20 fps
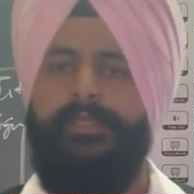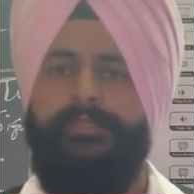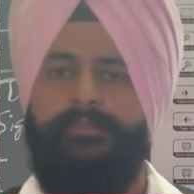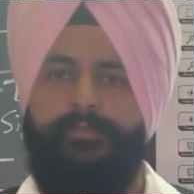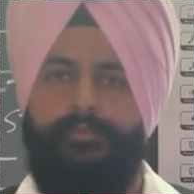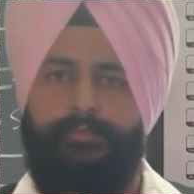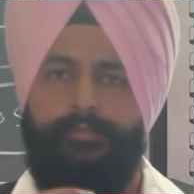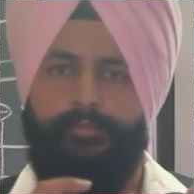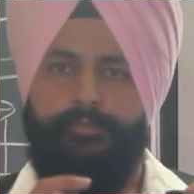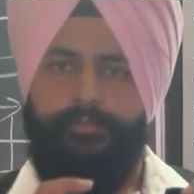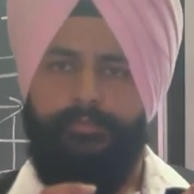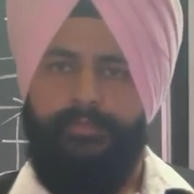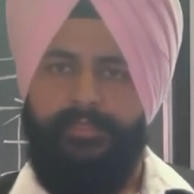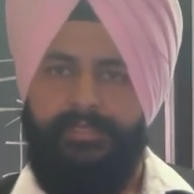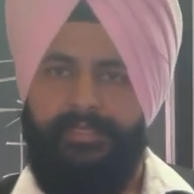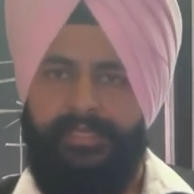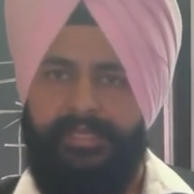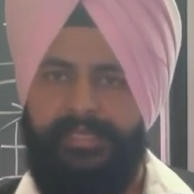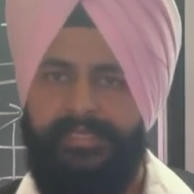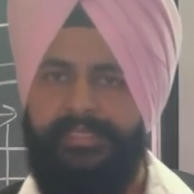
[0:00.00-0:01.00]
So you should
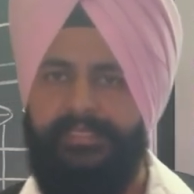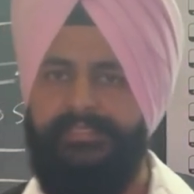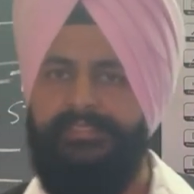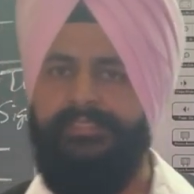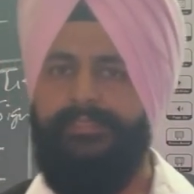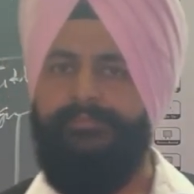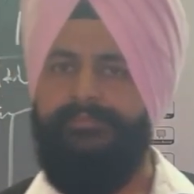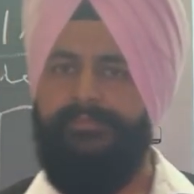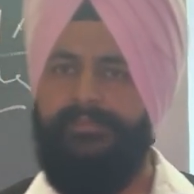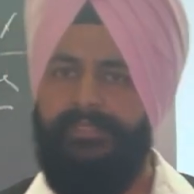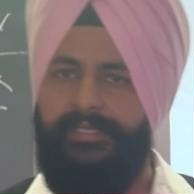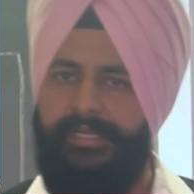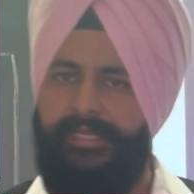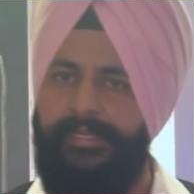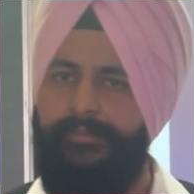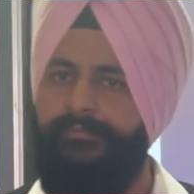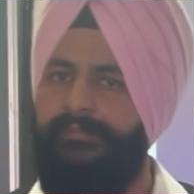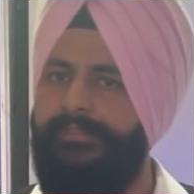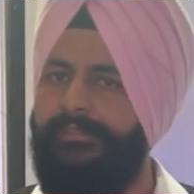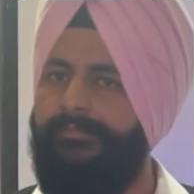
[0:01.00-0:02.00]
like,
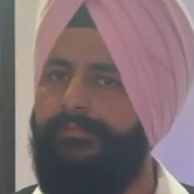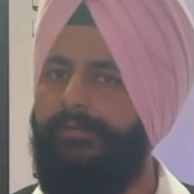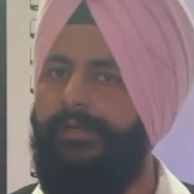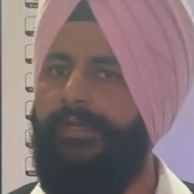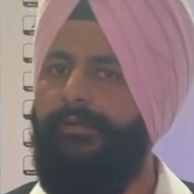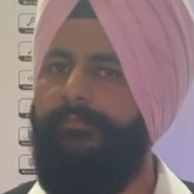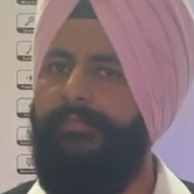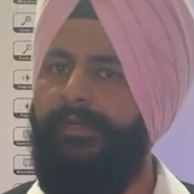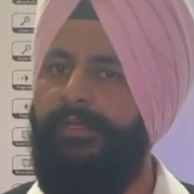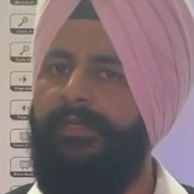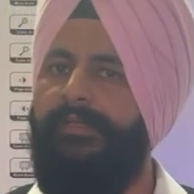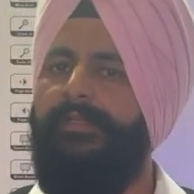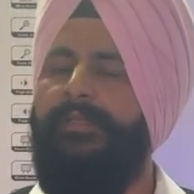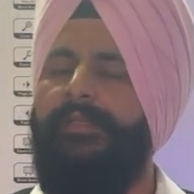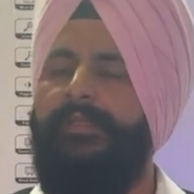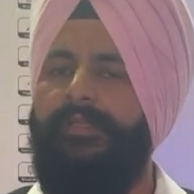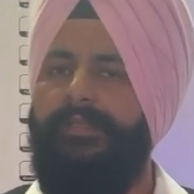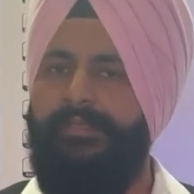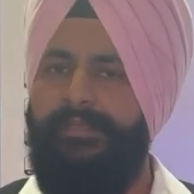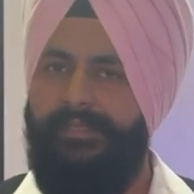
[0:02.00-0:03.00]
subscribe this pharma
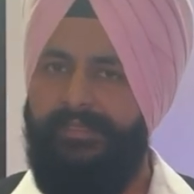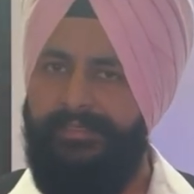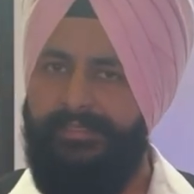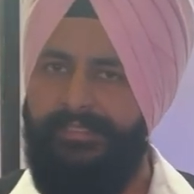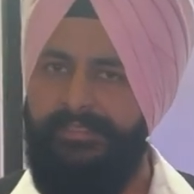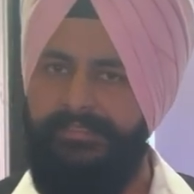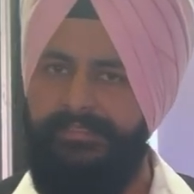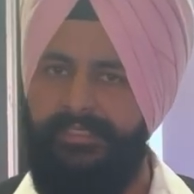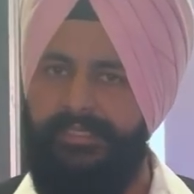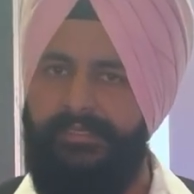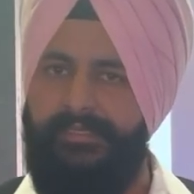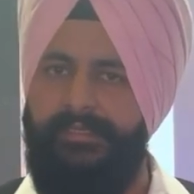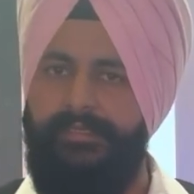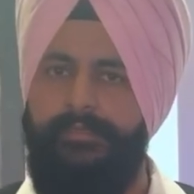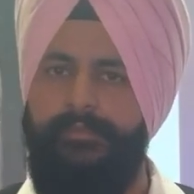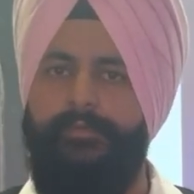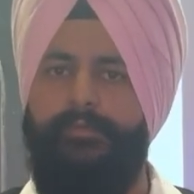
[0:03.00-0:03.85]
learning channel.